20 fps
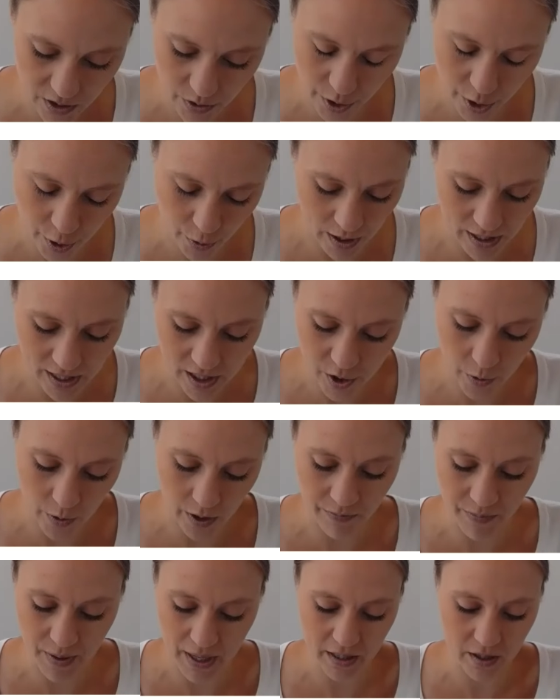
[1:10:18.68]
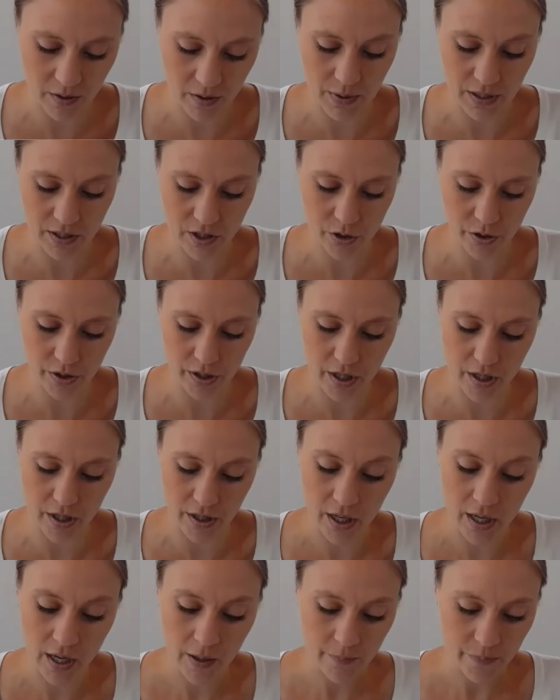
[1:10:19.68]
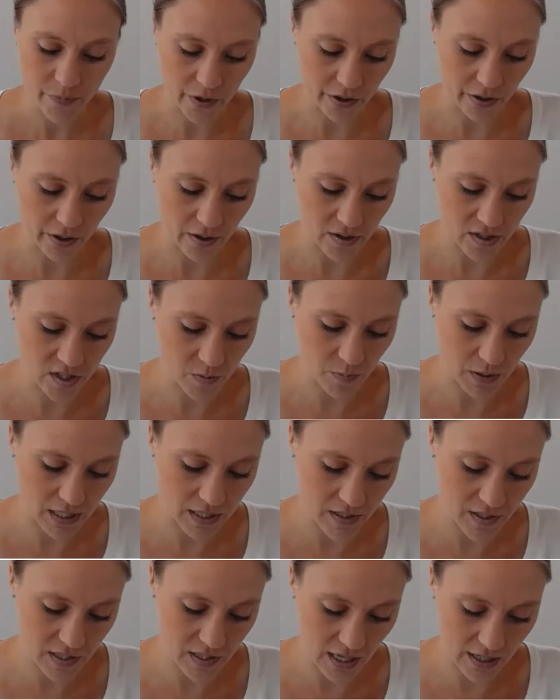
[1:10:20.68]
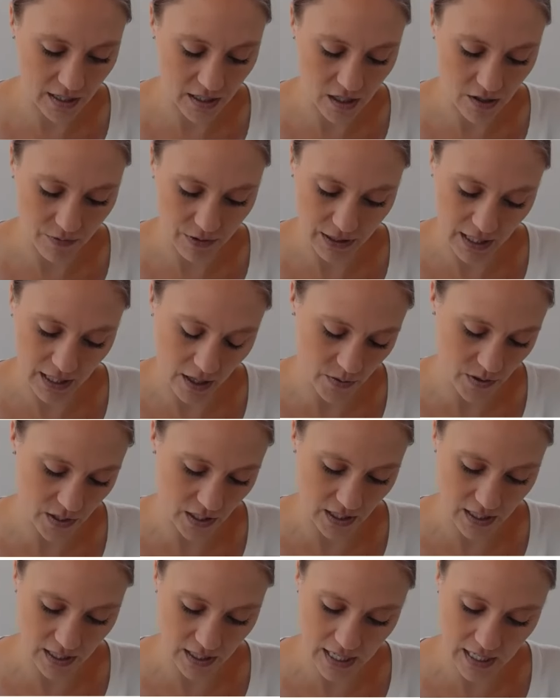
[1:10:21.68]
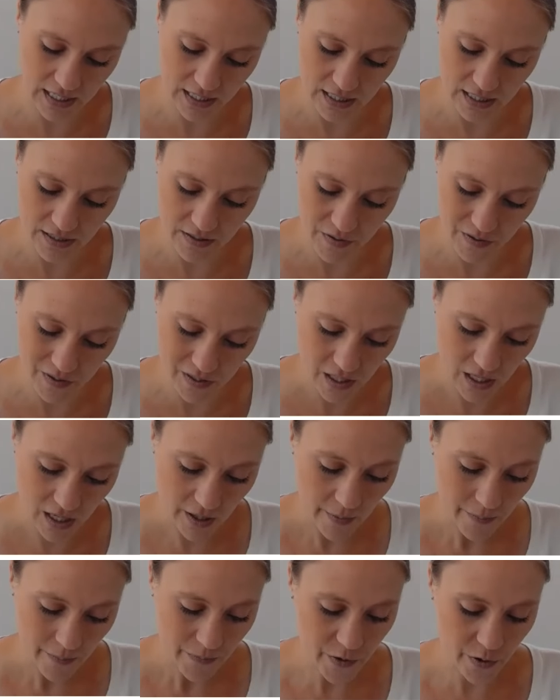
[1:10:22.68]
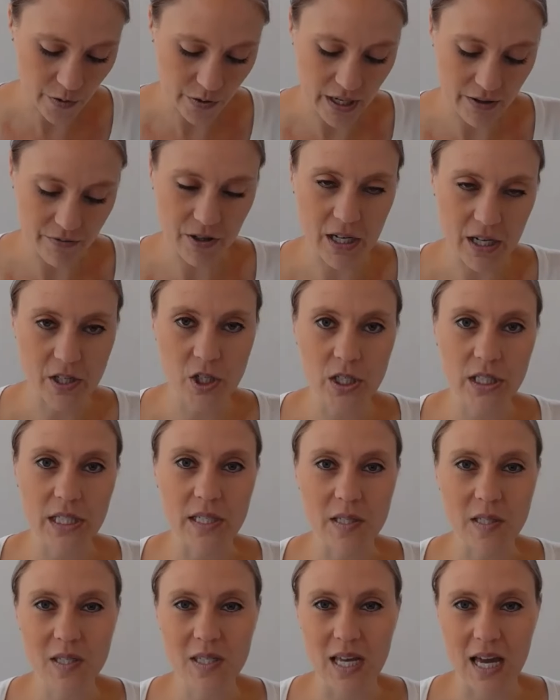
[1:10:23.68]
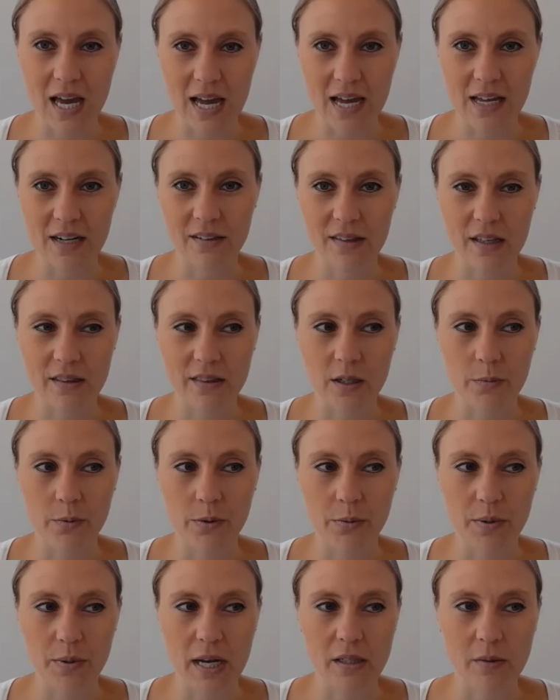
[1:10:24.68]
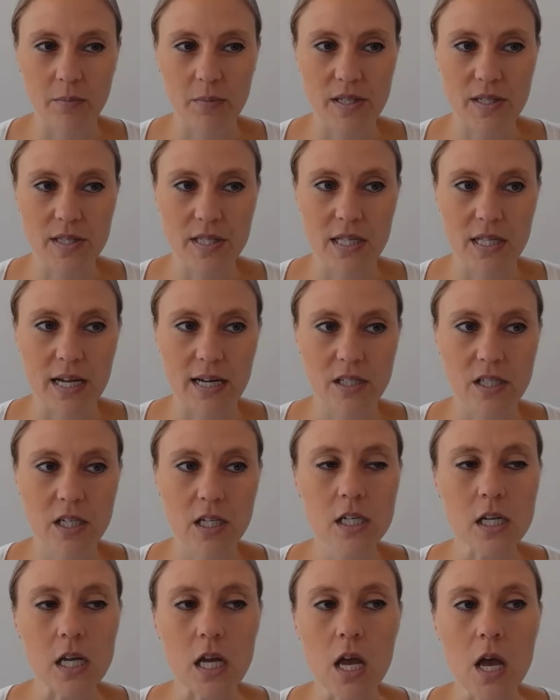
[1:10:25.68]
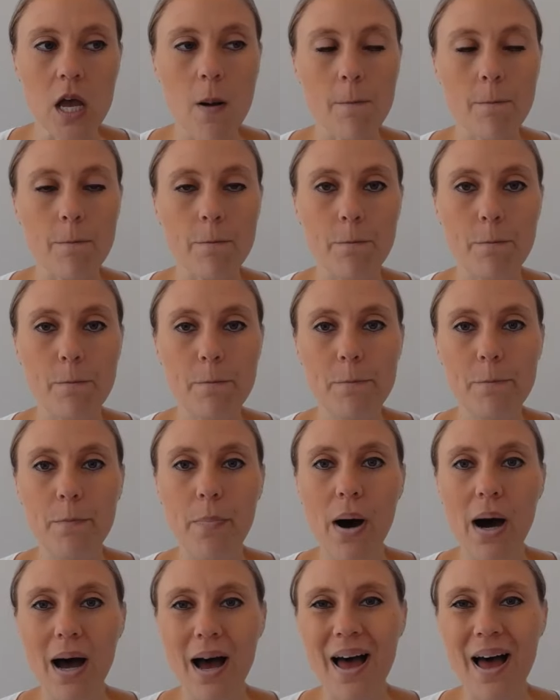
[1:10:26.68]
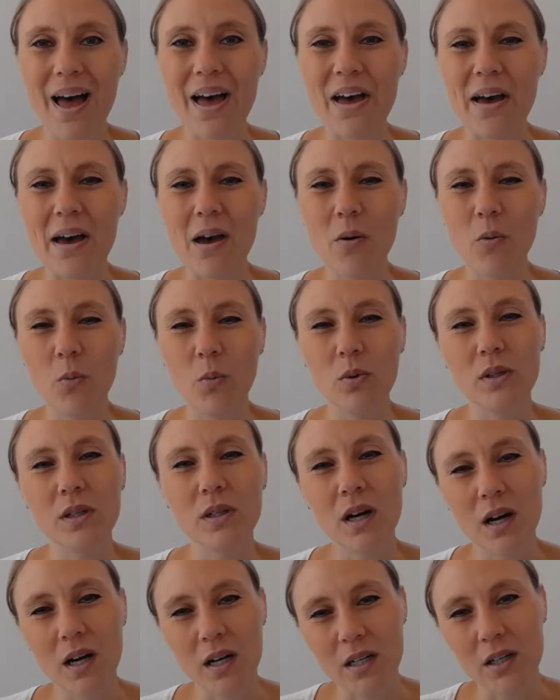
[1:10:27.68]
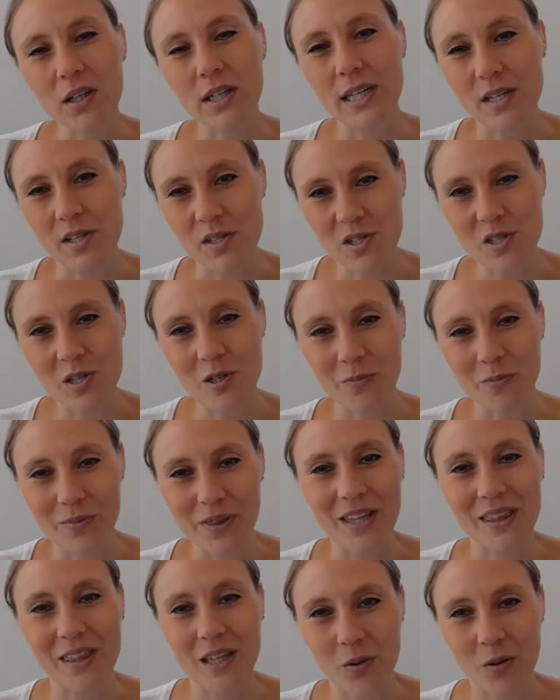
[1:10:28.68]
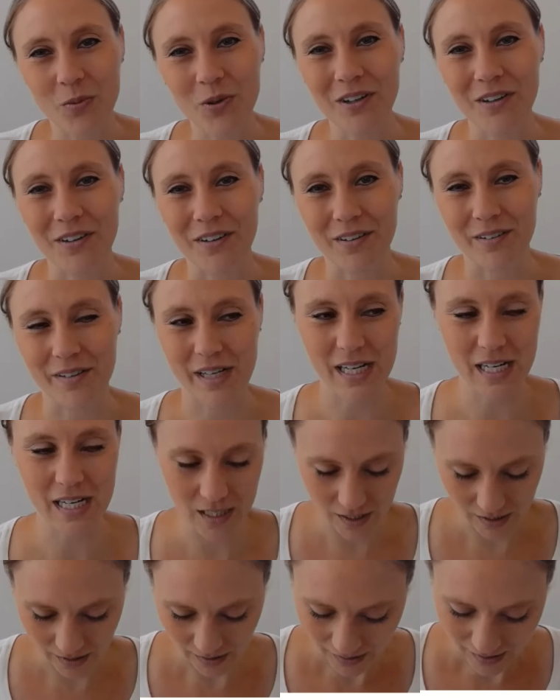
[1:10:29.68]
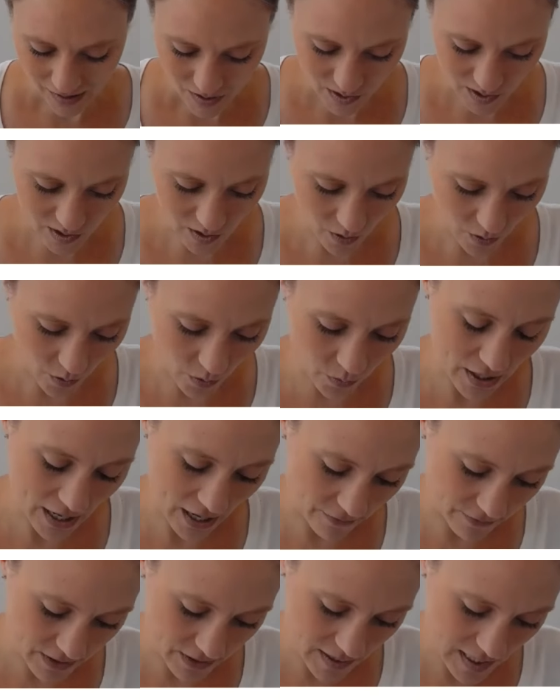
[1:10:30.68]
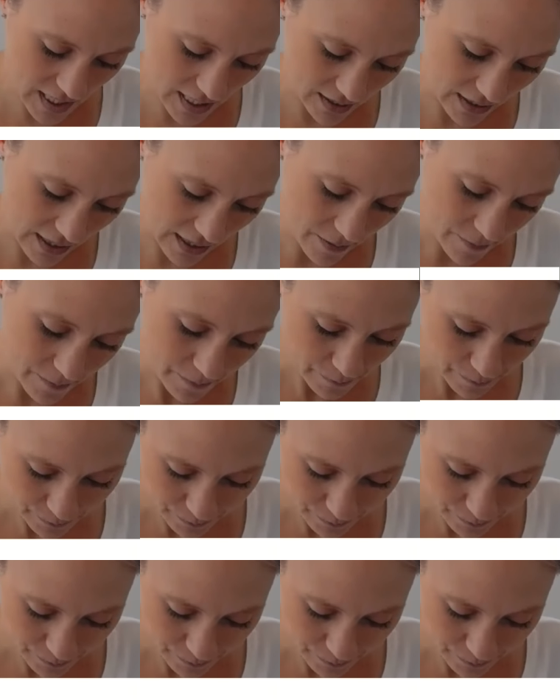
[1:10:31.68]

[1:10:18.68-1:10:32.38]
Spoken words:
to a 2012 Bank of Montreal RRSP study of 1,000 Canadians, so it never actually said that they were randomly selected, but we are going to assume that they were, right? So we have to say that.